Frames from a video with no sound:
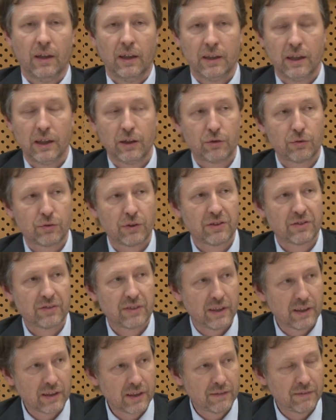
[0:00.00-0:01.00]
an
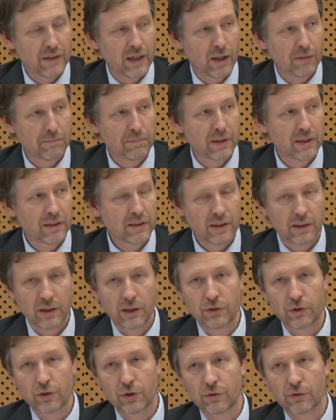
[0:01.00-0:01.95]
interesting development in its